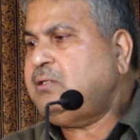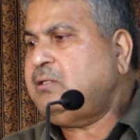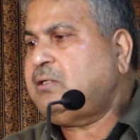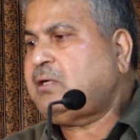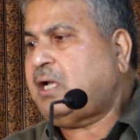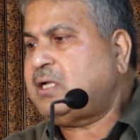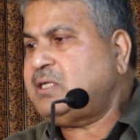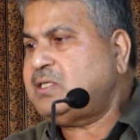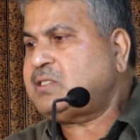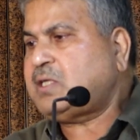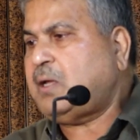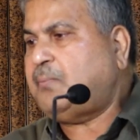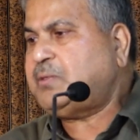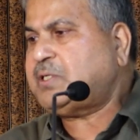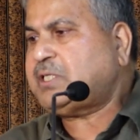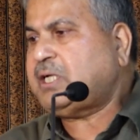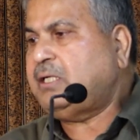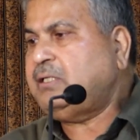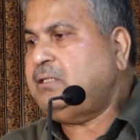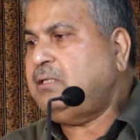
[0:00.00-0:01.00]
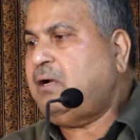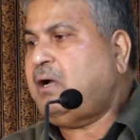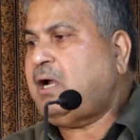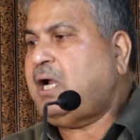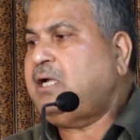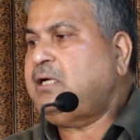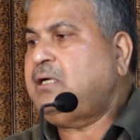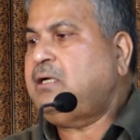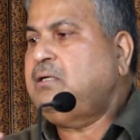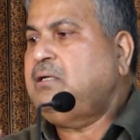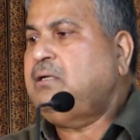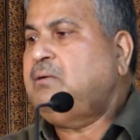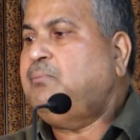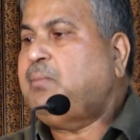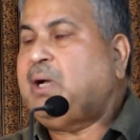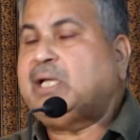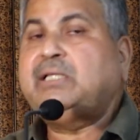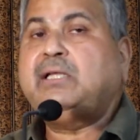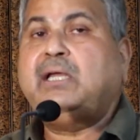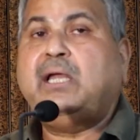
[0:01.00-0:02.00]
consumption and
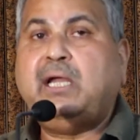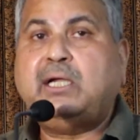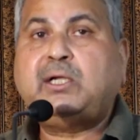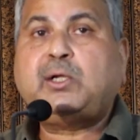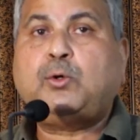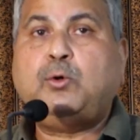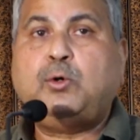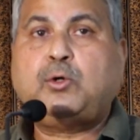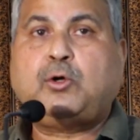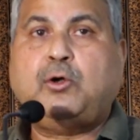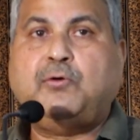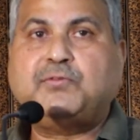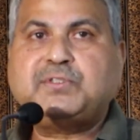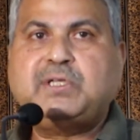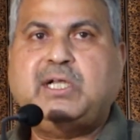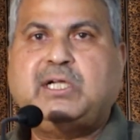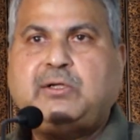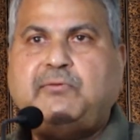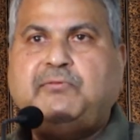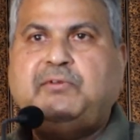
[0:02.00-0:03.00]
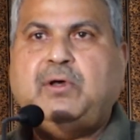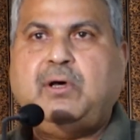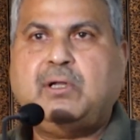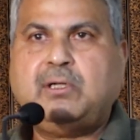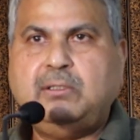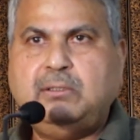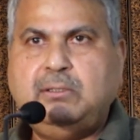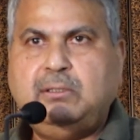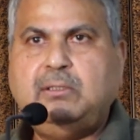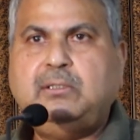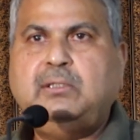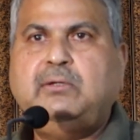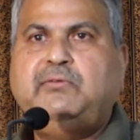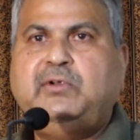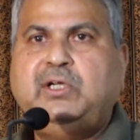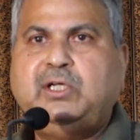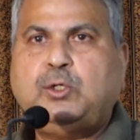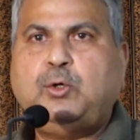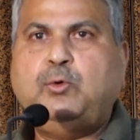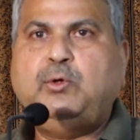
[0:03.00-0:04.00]
by the heterotrophs. We are,
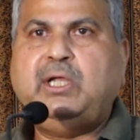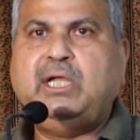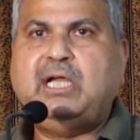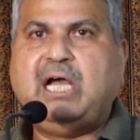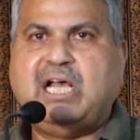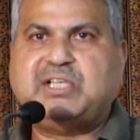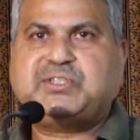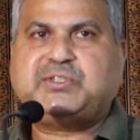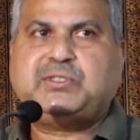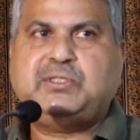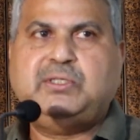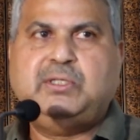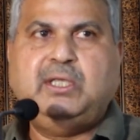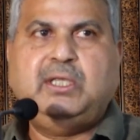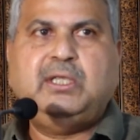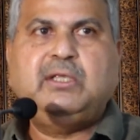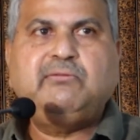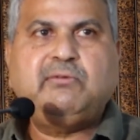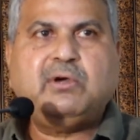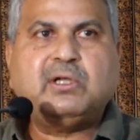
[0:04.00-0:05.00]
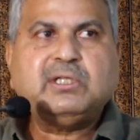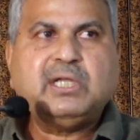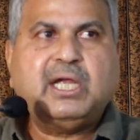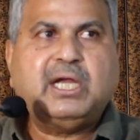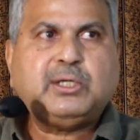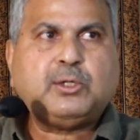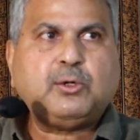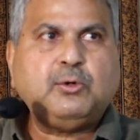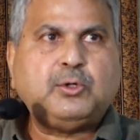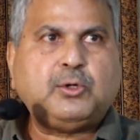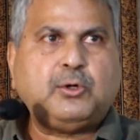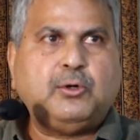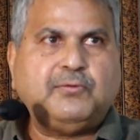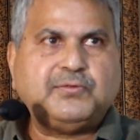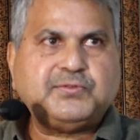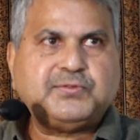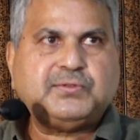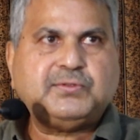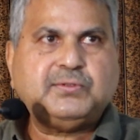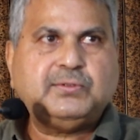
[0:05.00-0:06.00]
including us, we are the
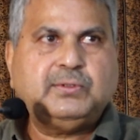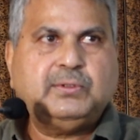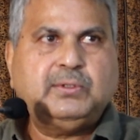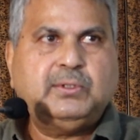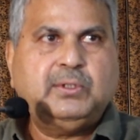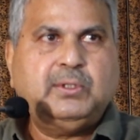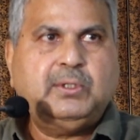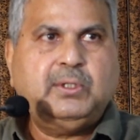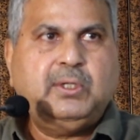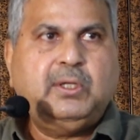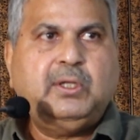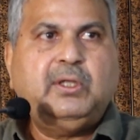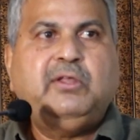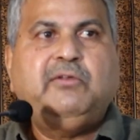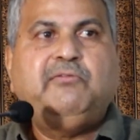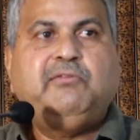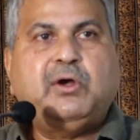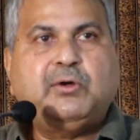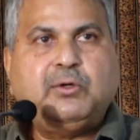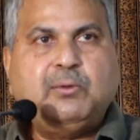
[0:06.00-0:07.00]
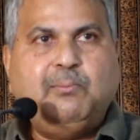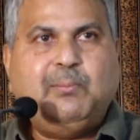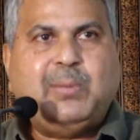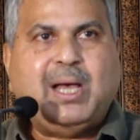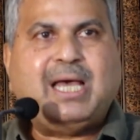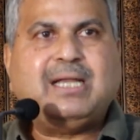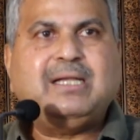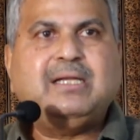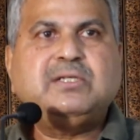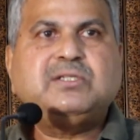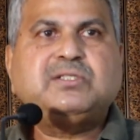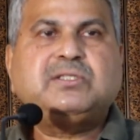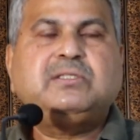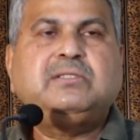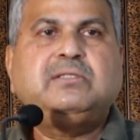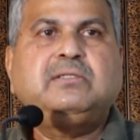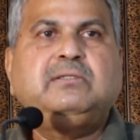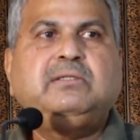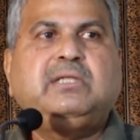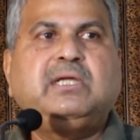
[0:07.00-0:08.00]
heterotrophs. We have to
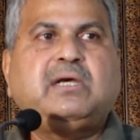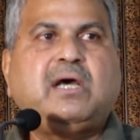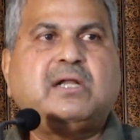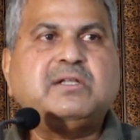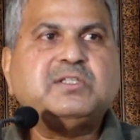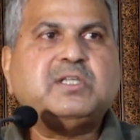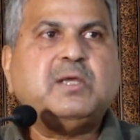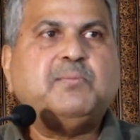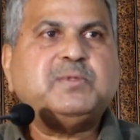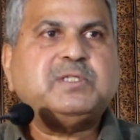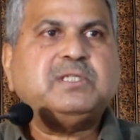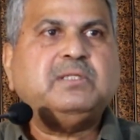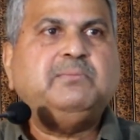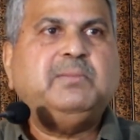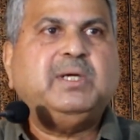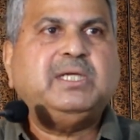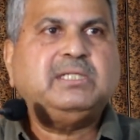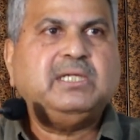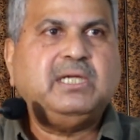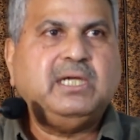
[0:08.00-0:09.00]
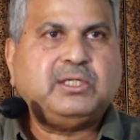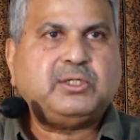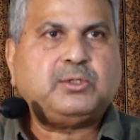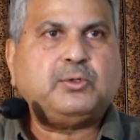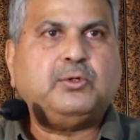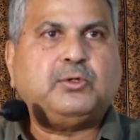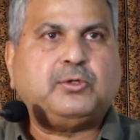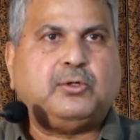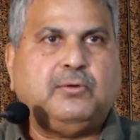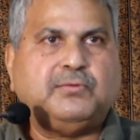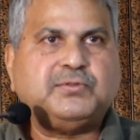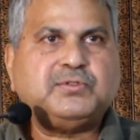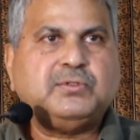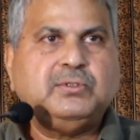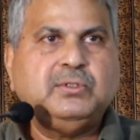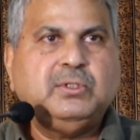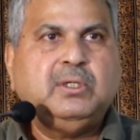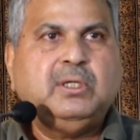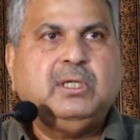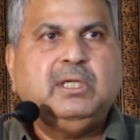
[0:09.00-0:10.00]
balance the consumption by the
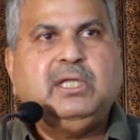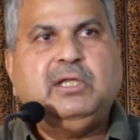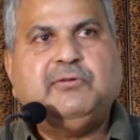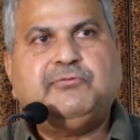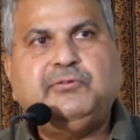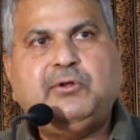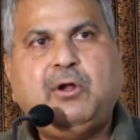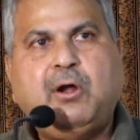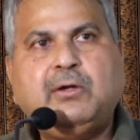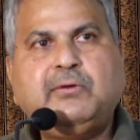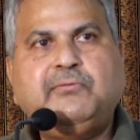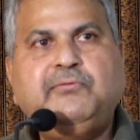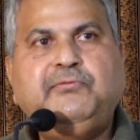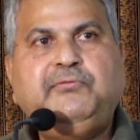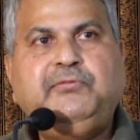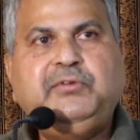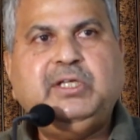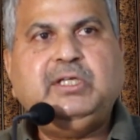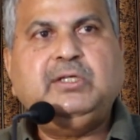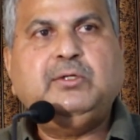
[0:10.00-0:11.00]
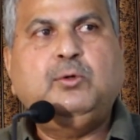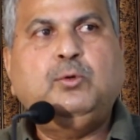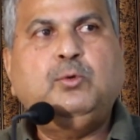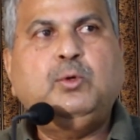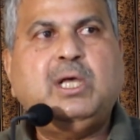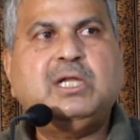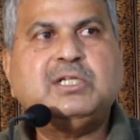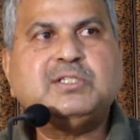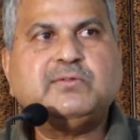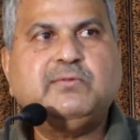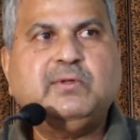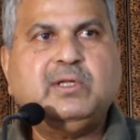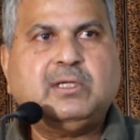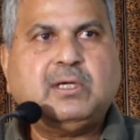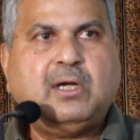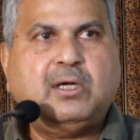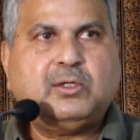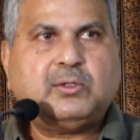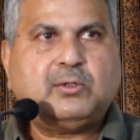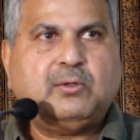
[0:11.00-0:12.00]
heterotrophs. If not, we, who else will
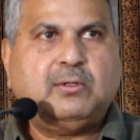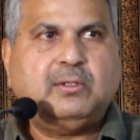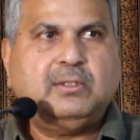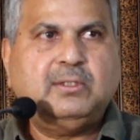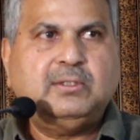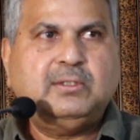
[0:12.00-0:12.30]
control?